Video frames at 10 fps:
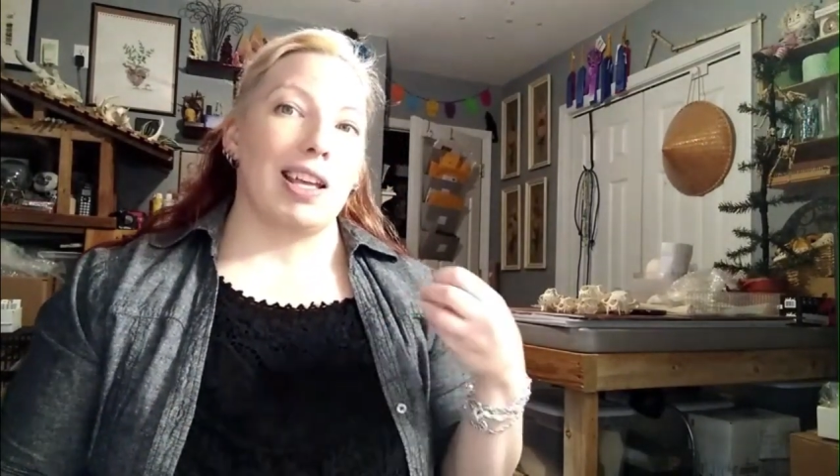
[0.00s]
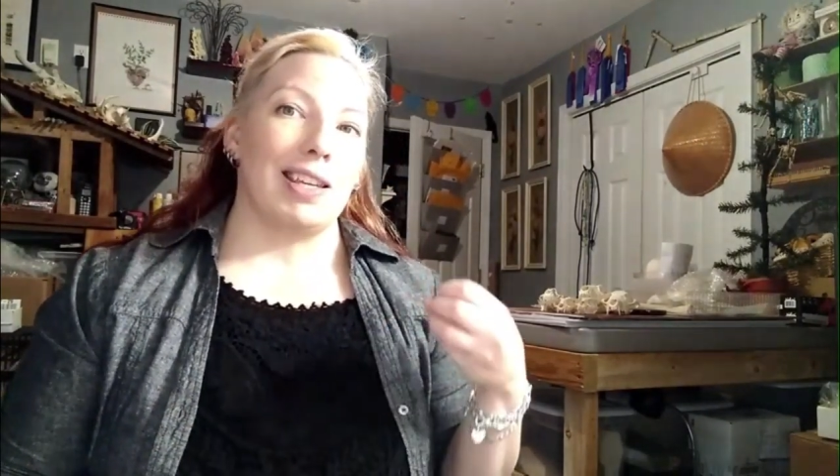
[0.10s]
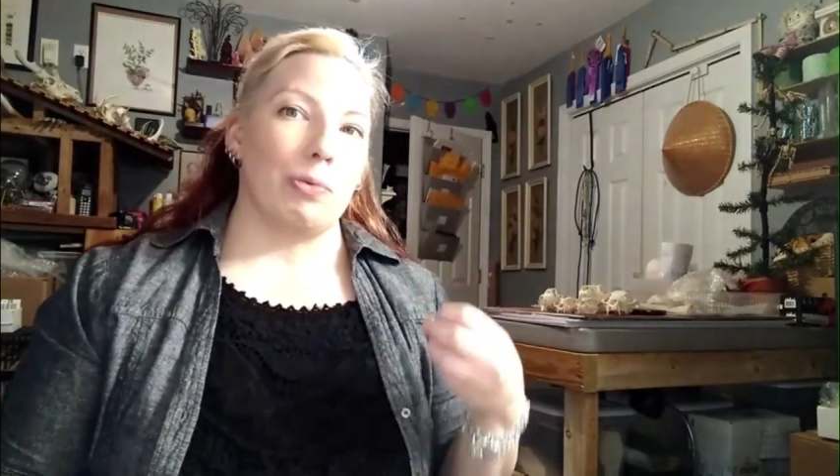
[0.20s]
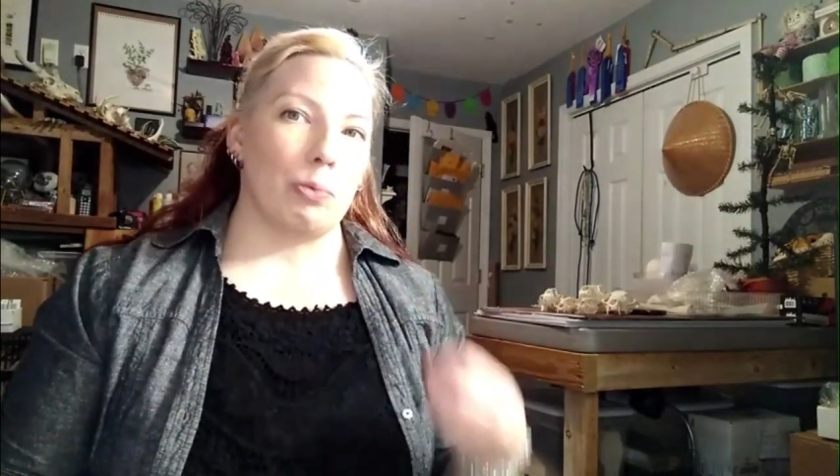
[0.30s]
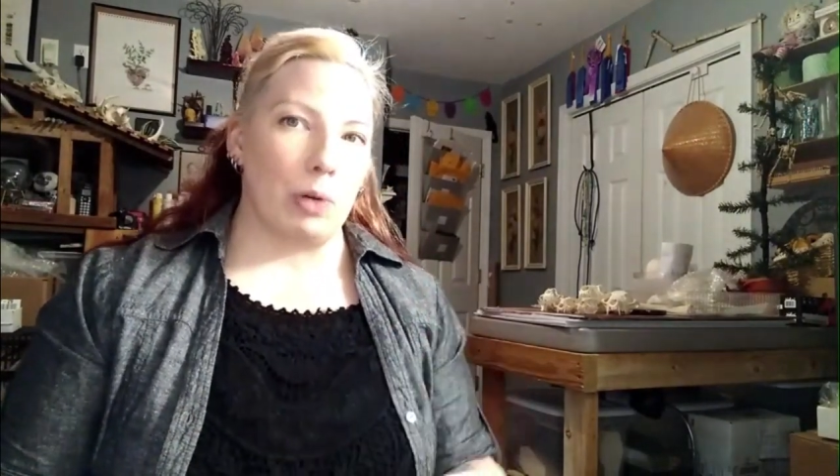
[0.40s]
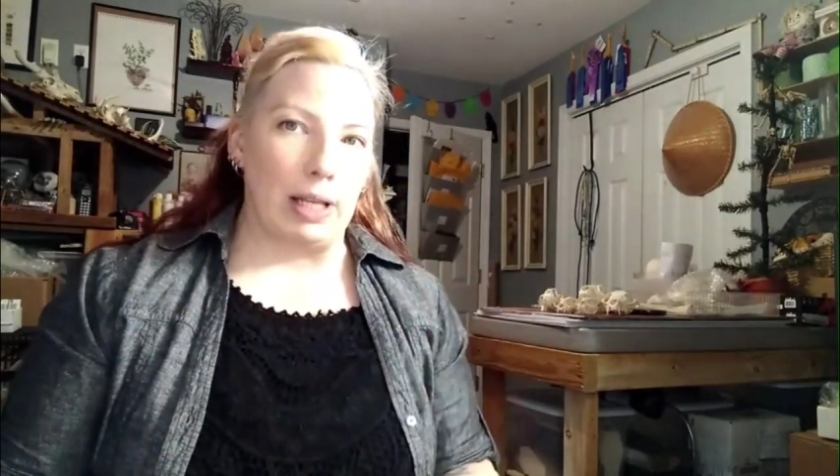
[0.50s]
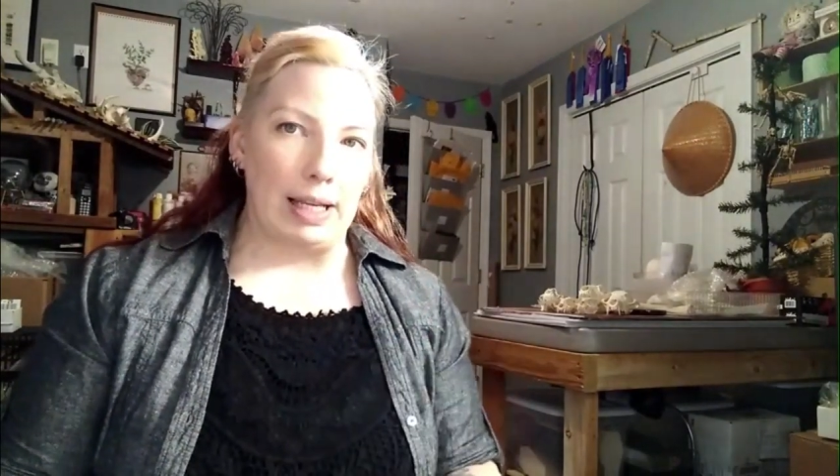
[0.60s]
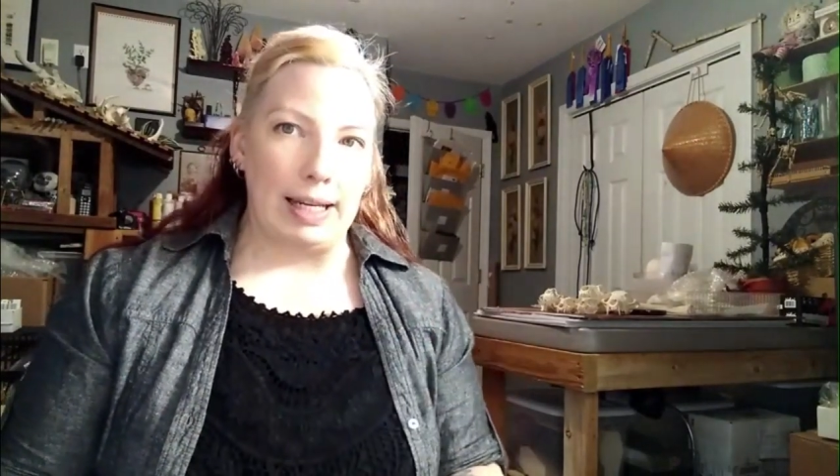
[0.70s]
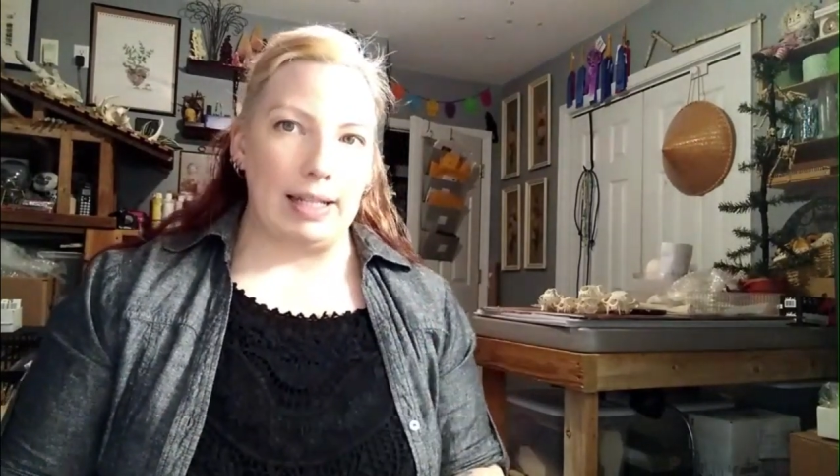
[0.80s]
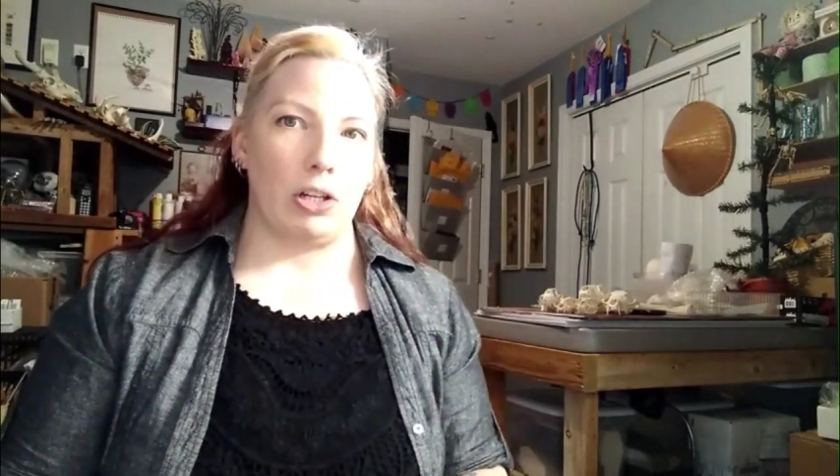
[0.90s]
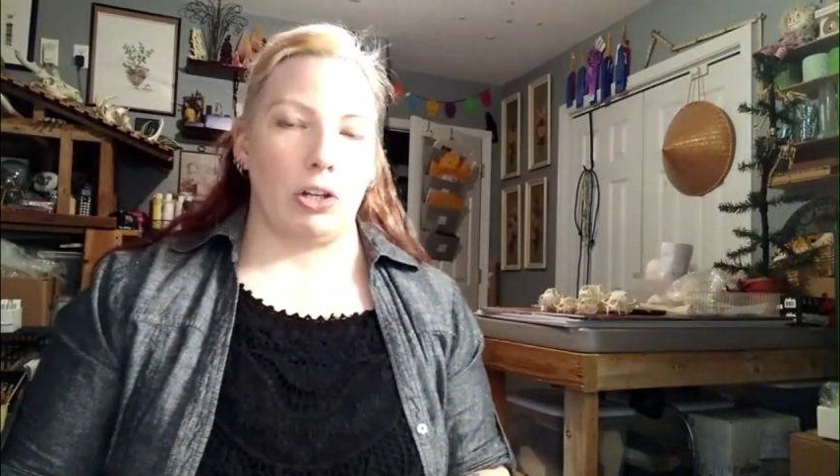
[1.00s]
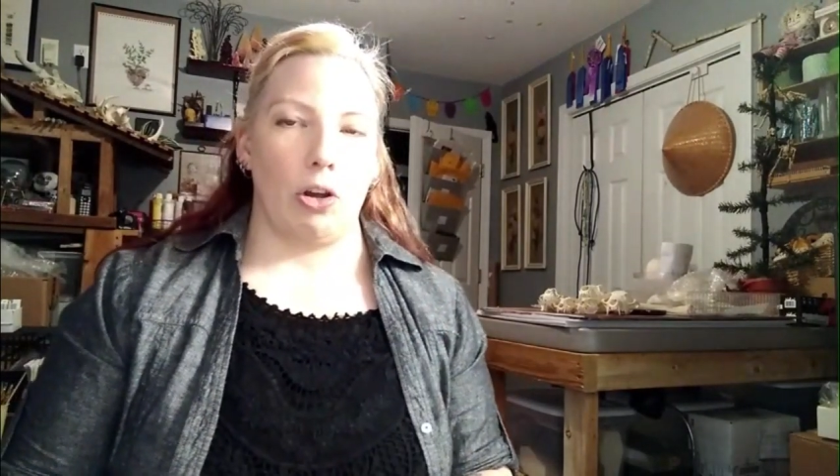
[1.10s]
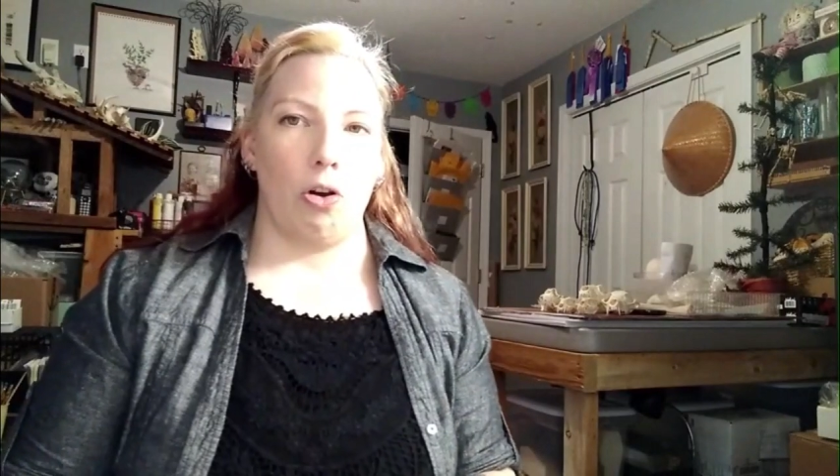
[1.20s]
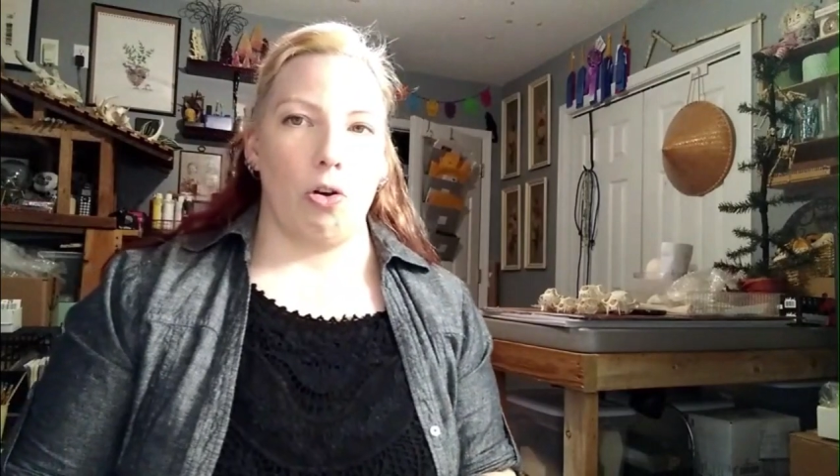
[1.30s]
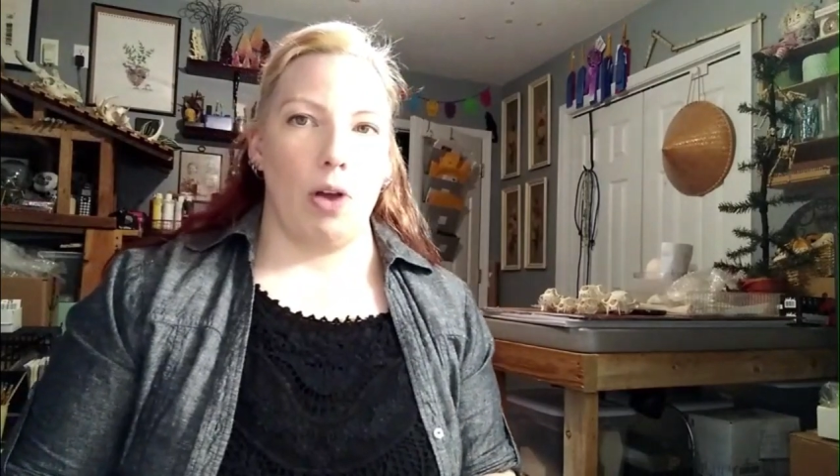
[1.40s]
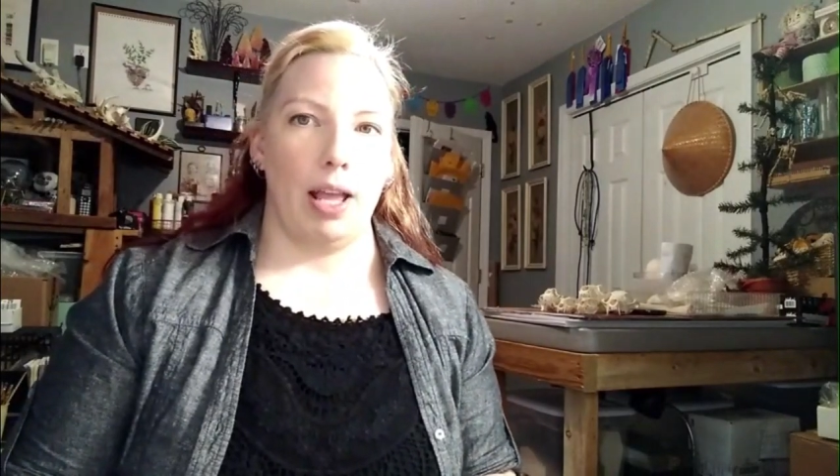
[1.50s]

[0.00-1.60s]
you really need to go